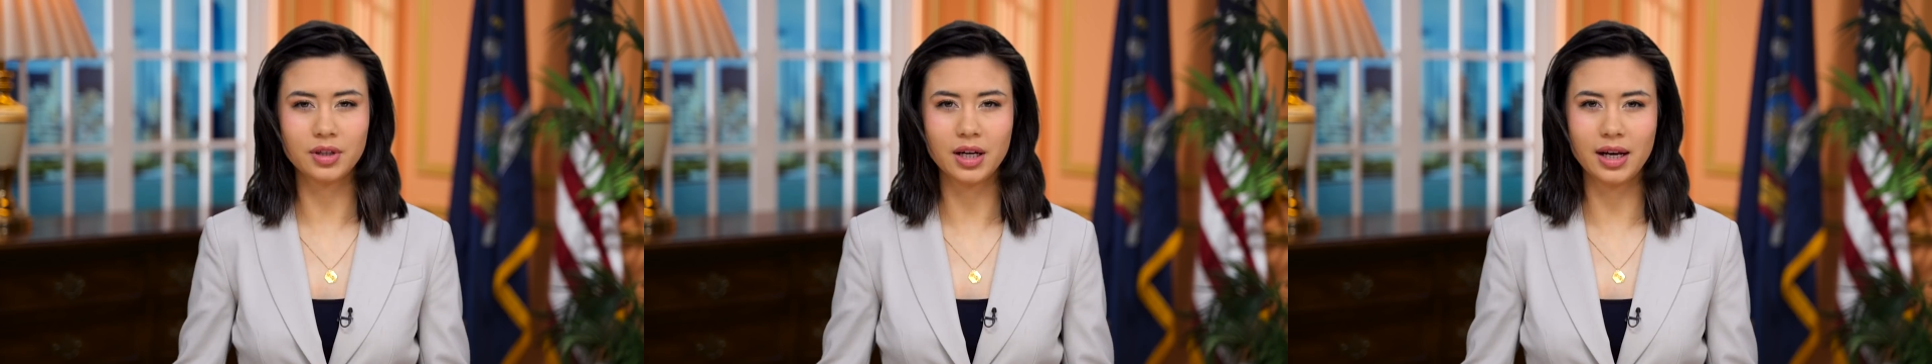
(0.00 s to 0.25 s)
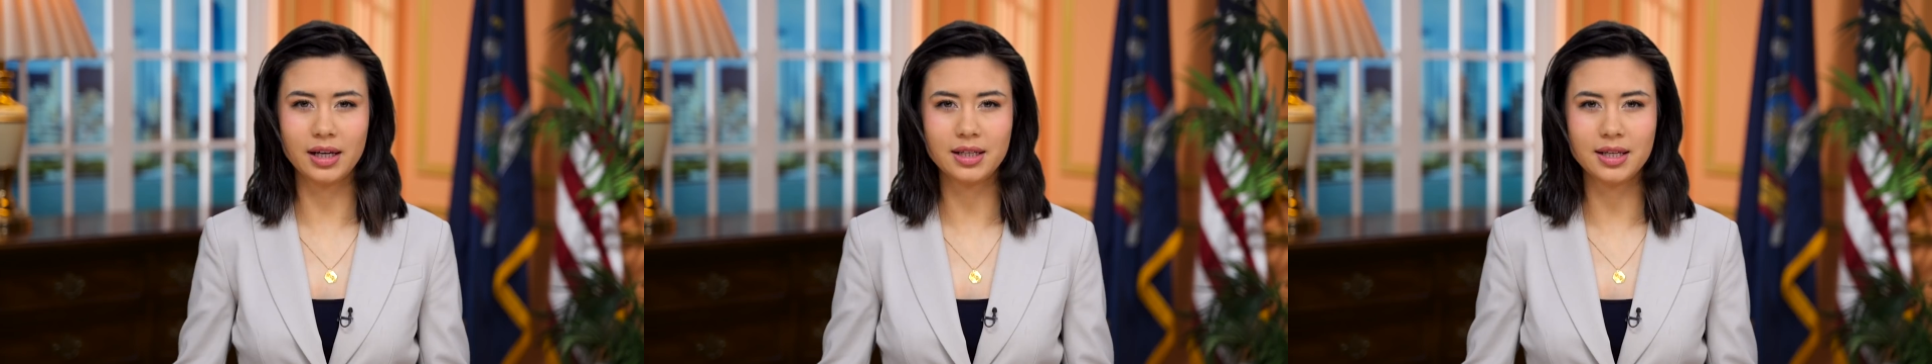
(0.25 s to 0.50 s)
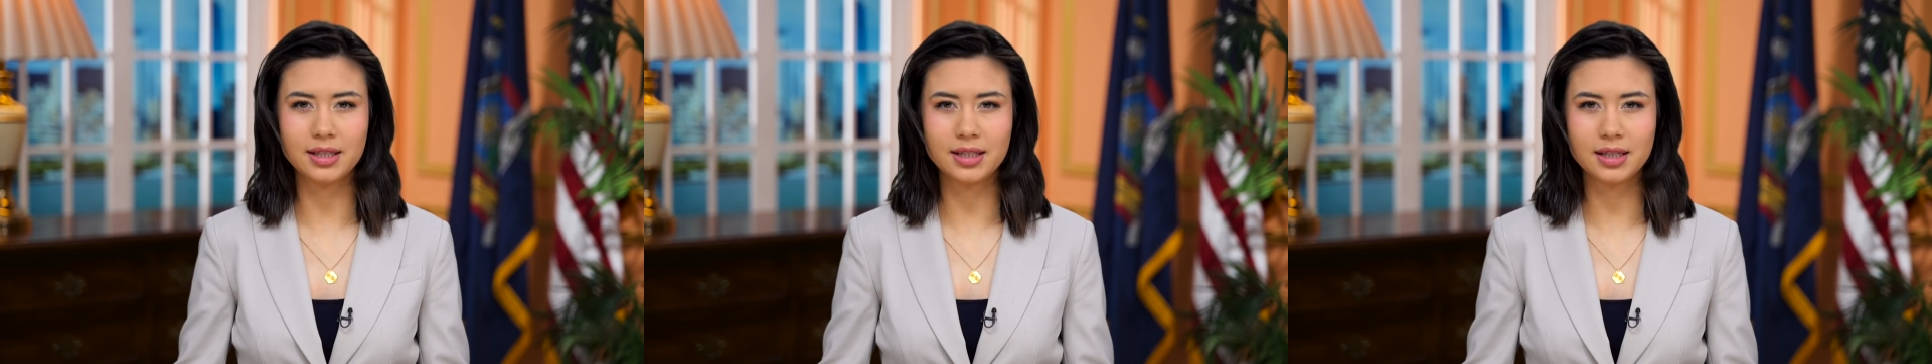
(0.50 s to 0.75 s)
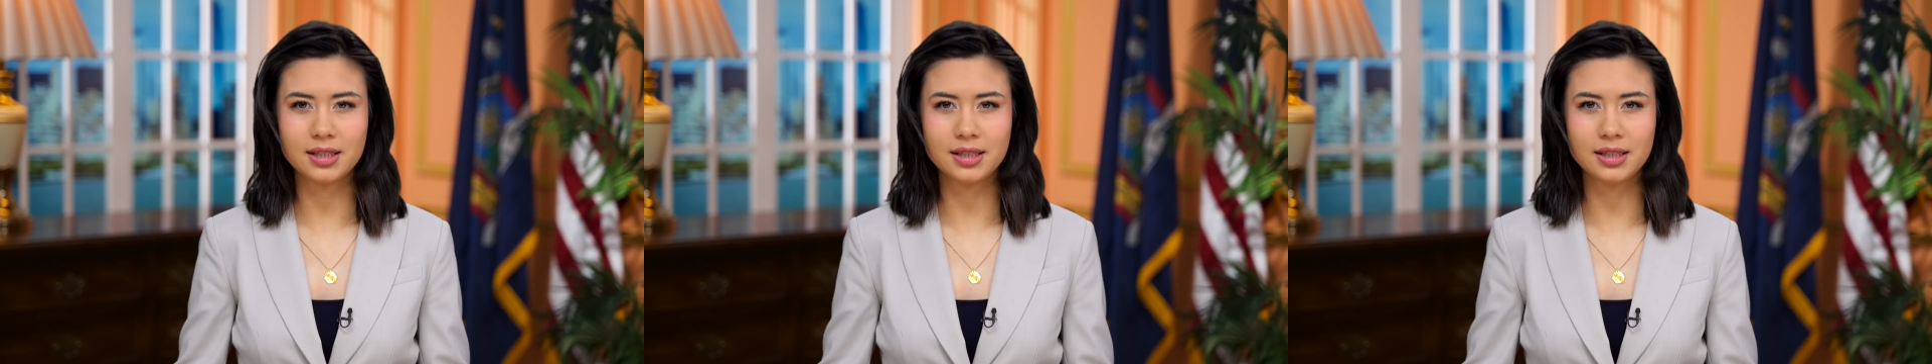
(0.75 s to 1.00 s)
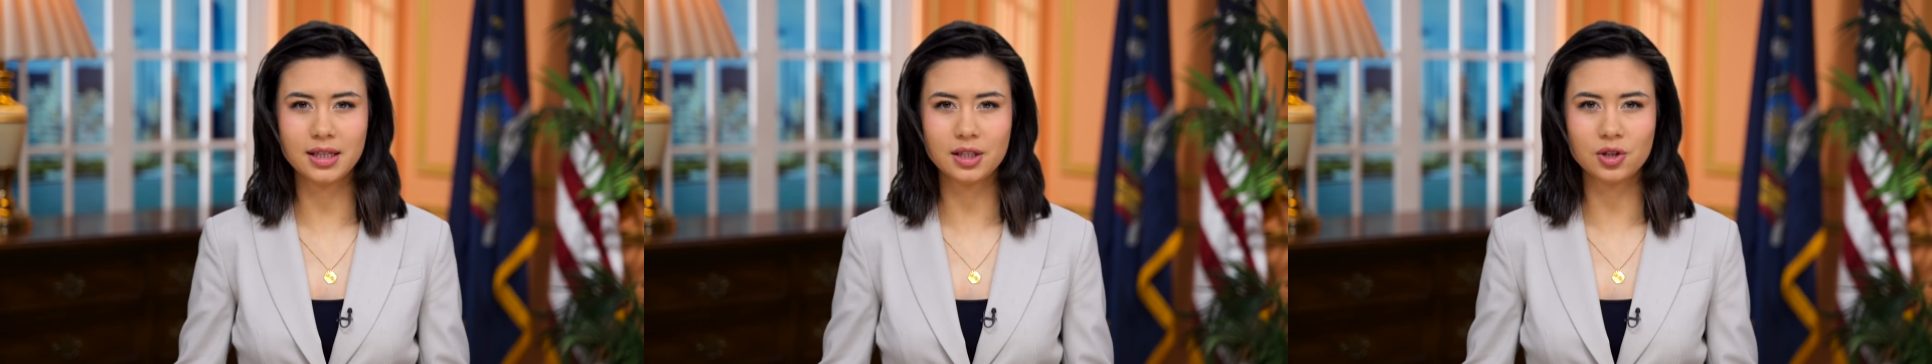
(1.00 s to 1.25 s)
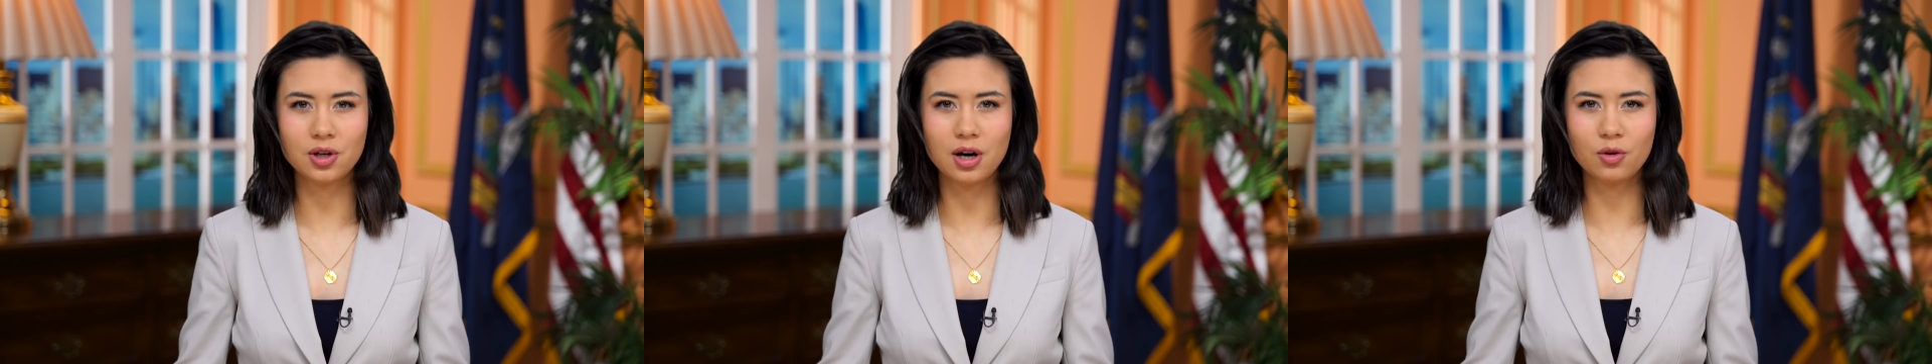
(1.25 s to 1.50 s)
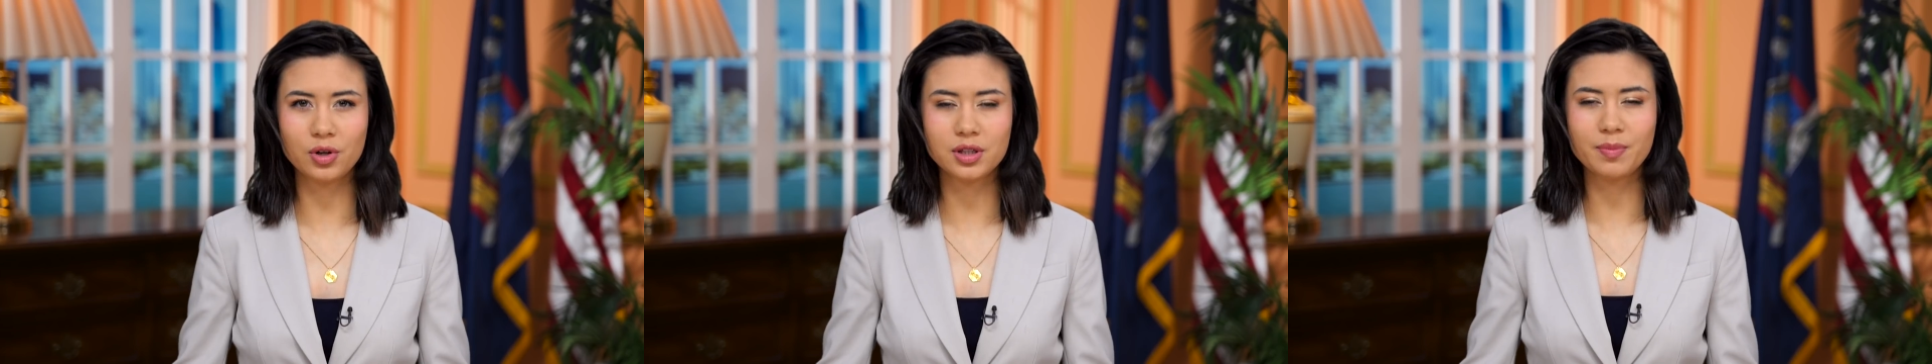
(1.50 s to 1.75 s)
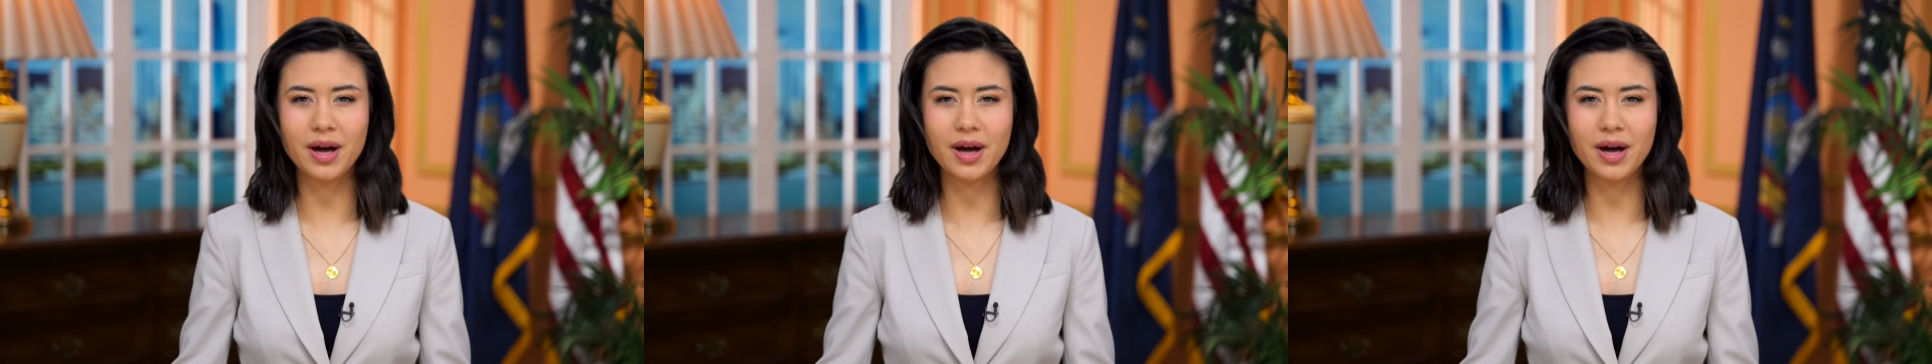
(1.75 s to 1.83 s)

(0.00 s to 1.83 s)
In 1866, Congress